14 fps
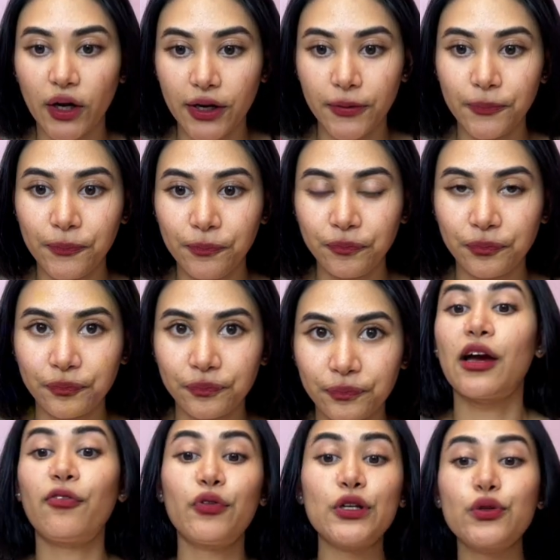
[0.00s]

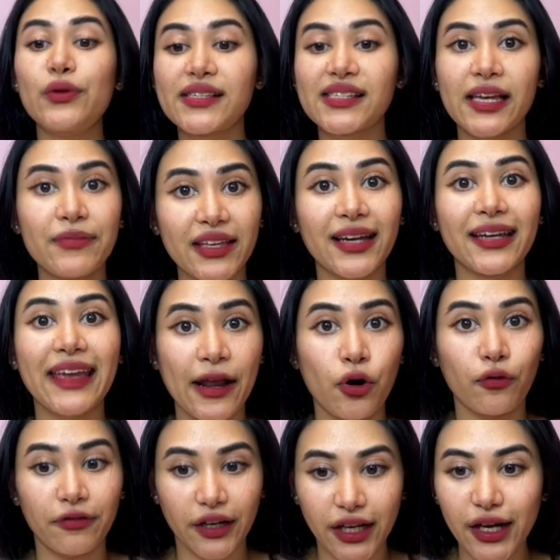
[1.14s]
Now if we do the same thing again
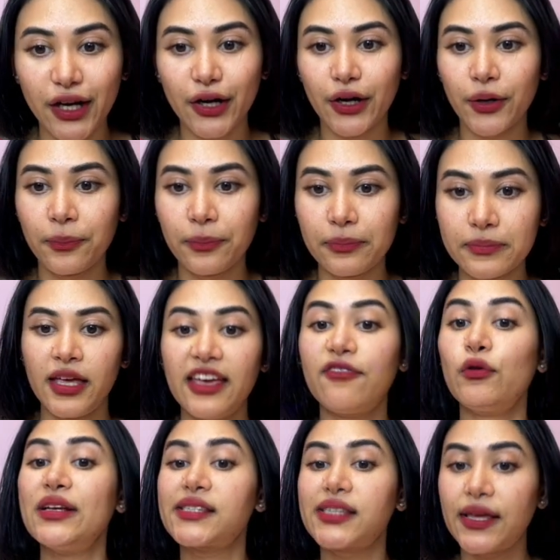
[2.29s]
over here, if
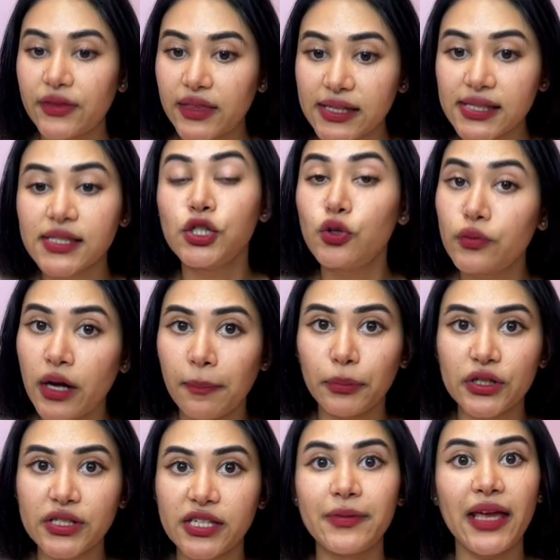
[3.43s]
we set this new number
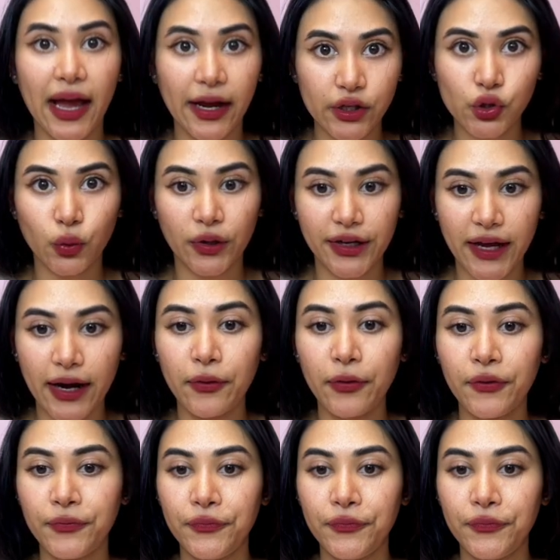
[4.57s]
to be XOR now,